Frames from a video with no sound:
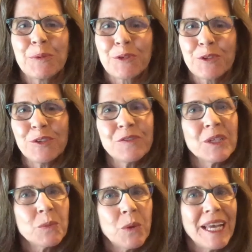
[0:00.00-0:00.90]

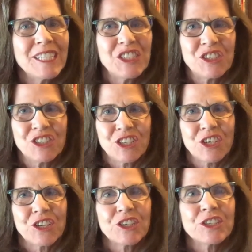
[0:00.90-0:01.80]
proven ways to
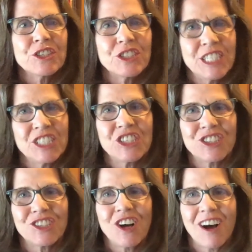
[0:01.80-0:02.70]
secure your
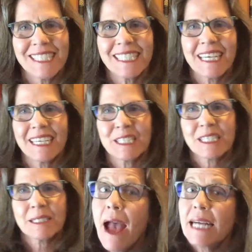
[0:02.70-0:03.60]
digital
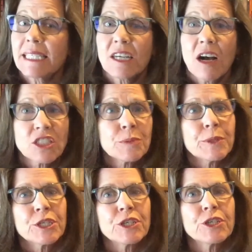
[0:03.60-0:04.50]
content. As an
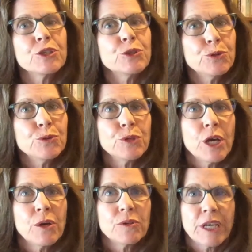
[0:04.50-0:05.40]
entrepreneur, you
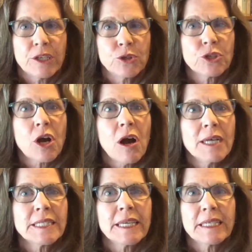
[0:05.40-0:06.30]
know that your
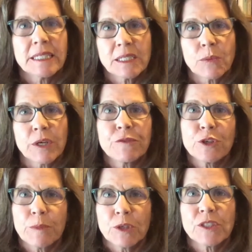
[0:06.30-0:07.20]
content is one of
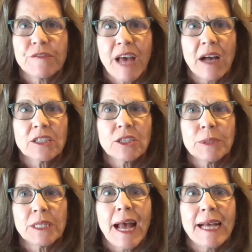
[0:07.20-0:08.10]
your most
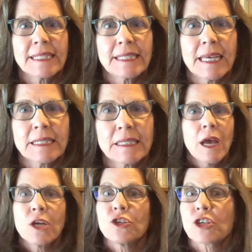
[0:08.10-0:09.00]
valuable
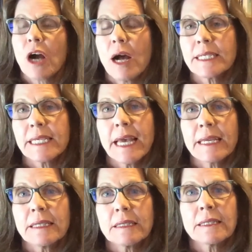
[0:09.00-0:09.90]
assets. Your
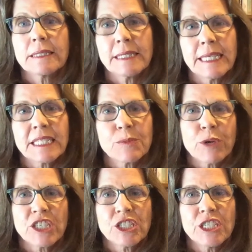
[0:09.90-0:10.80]
content is the
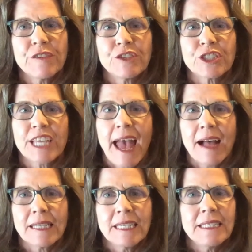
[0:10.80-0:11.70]
expression of your
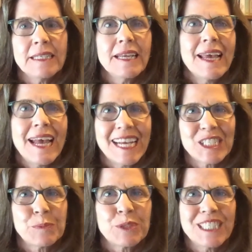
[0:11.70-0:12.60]
talent,
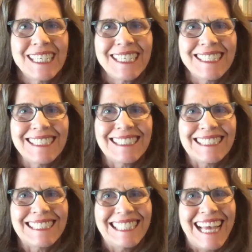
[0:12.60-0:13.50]
expertise,
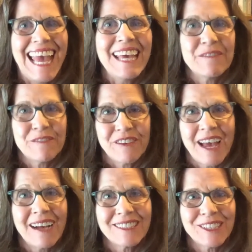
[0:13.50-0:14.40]
and
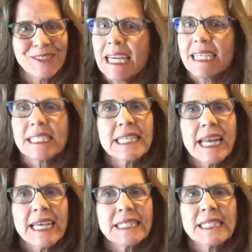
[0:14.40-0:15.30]
value. In
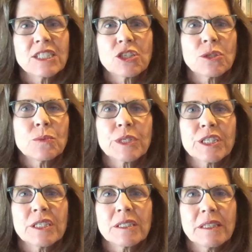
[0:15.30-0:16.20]
today's digital
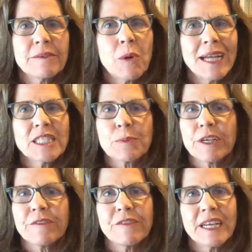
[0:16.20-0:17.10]
world, the widespread
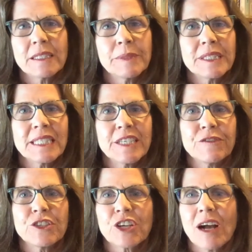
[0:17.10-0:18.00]
availability of
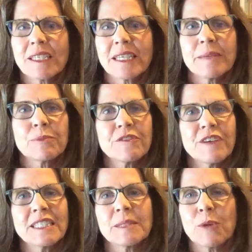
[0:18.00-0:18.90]
your content
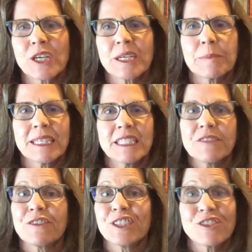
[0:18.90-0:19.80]
provides a marketplace
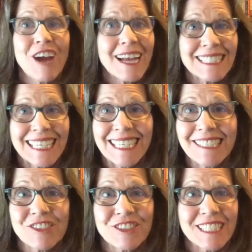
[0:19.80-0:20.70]
for attracting
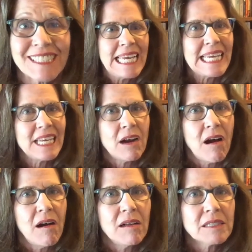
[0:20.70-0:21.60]
interest. It
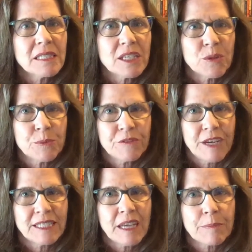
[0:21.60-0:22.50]
also
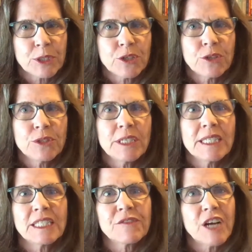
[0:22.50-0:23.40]
provides
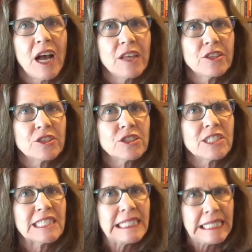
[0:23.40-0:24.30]
opportunities for others
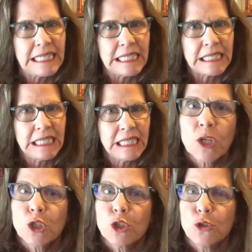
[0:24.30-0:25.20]
to steal
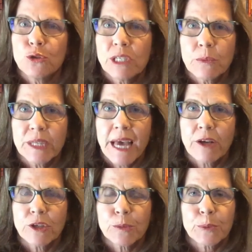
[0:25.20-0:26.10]
it, use it
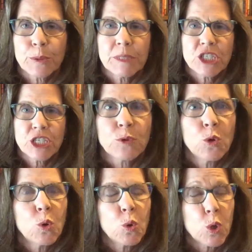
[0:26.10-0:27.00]
without your
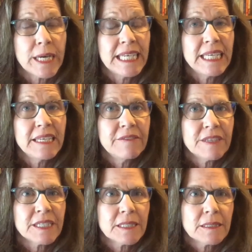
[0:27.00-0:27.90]
permission, or
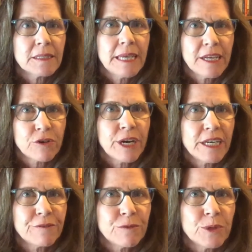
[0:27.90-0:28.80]
even take
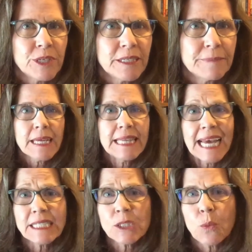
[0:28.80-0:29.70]
credit for it.
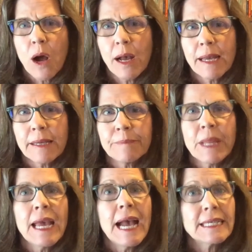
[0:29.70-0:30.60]
That's why,
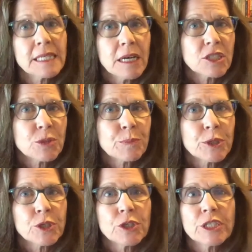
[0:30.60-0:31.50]
as an
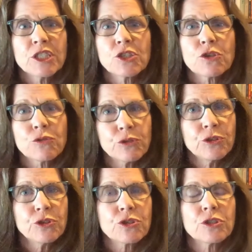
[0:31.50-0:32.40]
entrepreneur, it's
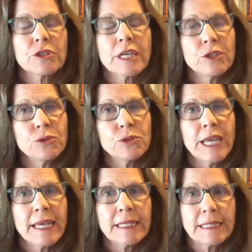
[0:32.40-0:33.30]
crucial that you
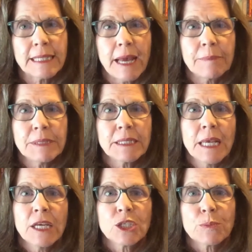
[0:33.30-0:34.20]
take steps
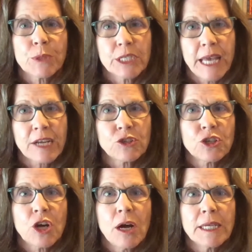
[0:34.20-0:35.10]
to protect
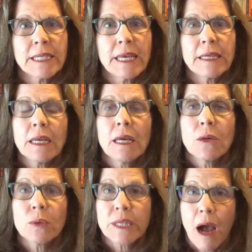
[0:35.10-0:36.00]
your content
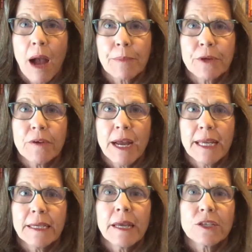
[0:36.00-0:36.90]
with
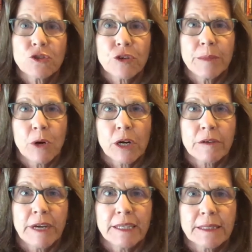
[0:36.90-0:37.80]
copyright and trademark
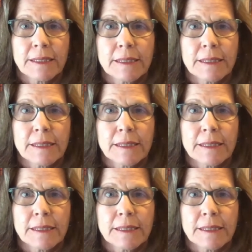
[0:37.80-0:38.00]
rights.